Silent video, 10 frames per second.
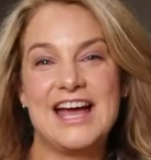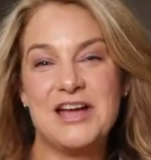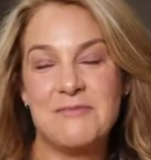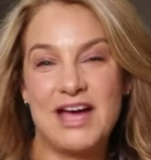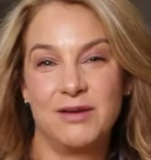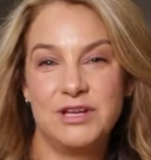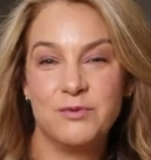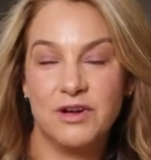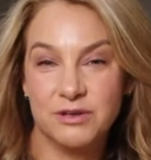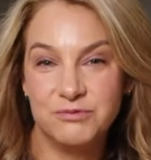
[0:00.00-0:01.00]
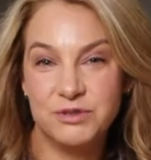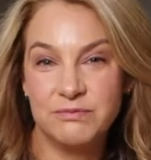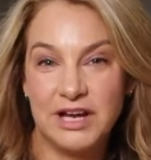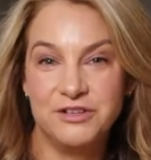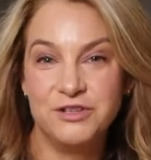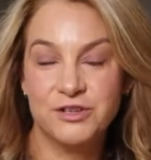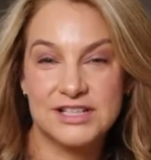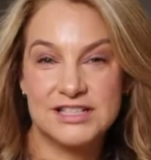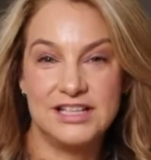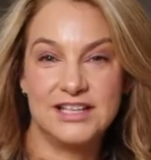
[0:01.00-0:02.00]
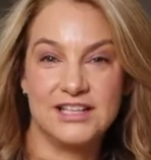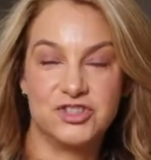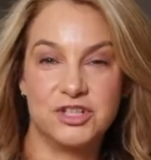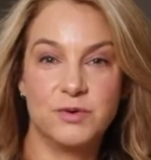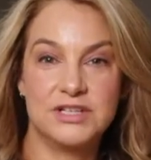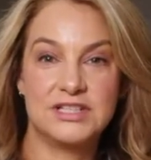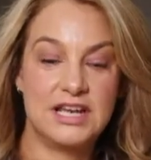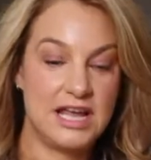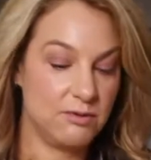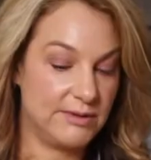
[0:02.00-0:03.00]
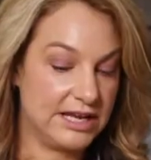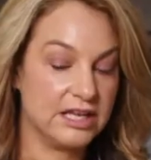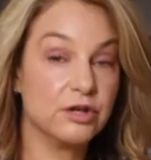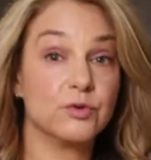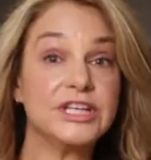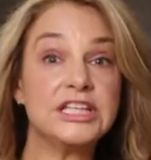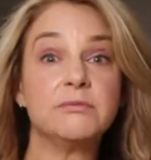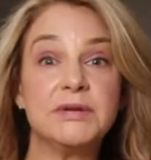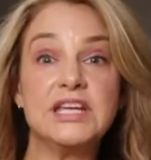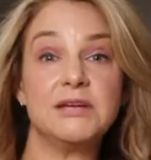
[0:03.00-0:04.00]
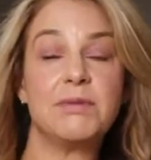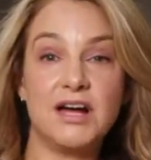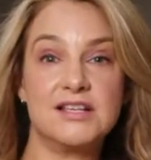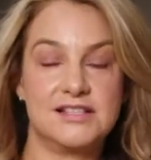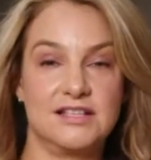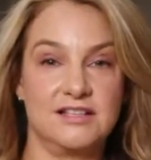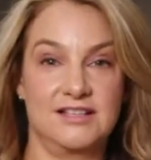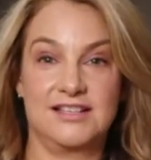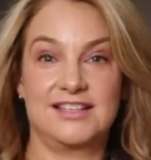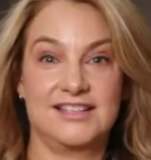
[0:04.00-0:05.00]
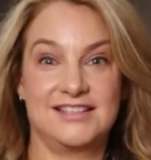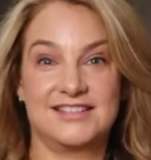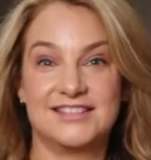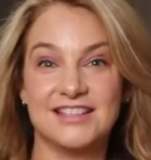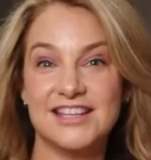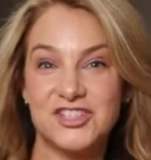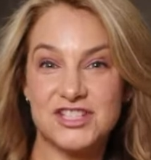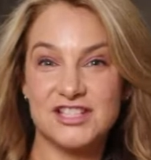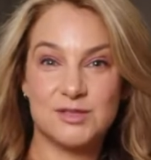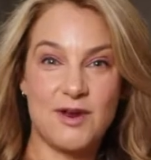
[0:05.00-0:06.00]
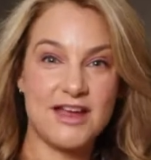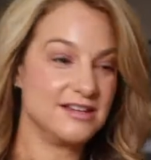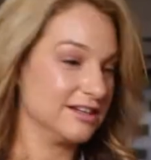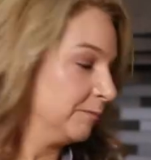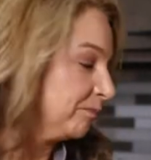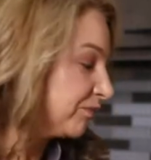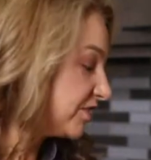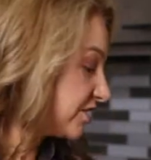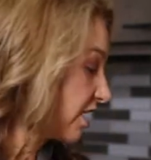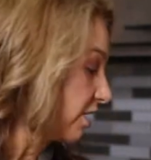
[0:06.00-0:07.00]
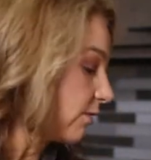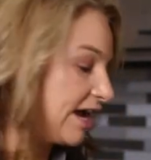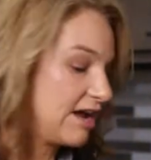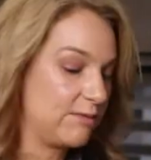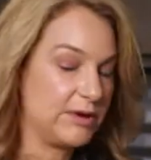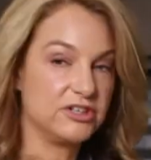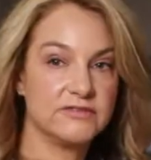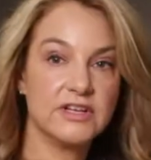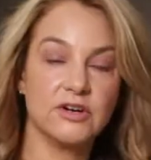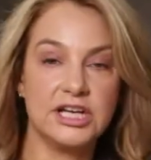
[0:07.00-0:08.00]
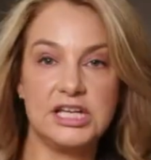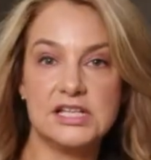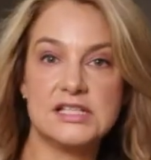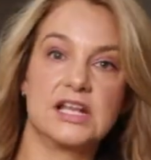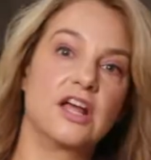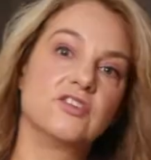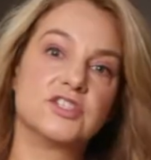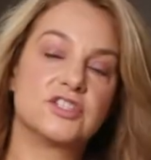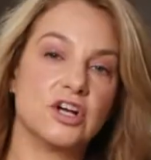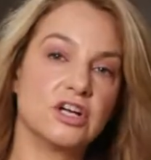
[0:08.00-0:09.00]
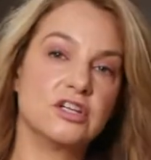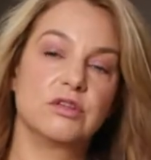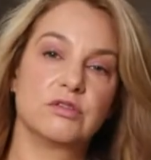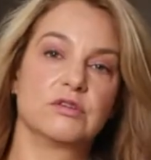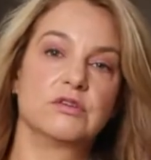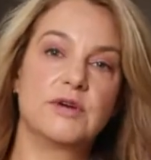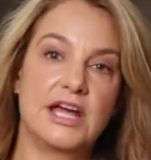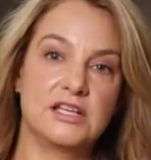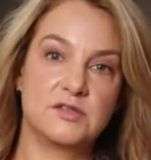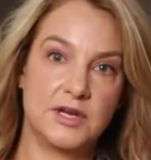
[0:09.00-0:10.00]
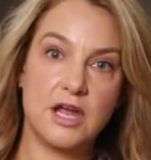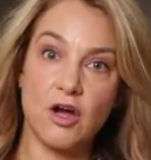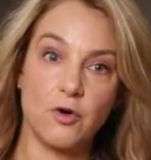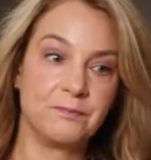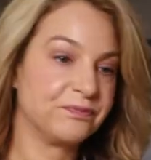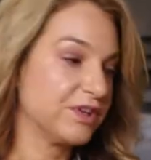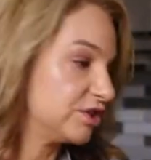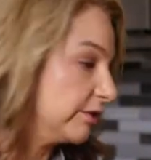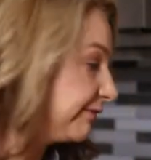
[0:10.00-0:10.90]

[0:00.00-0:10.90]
I'm Abbie. Welcome to my New York City kitchen, where today we're making green pea pasta. Delicious, right? So I have a bunch of ingredients and I'll just talk you through as we go. So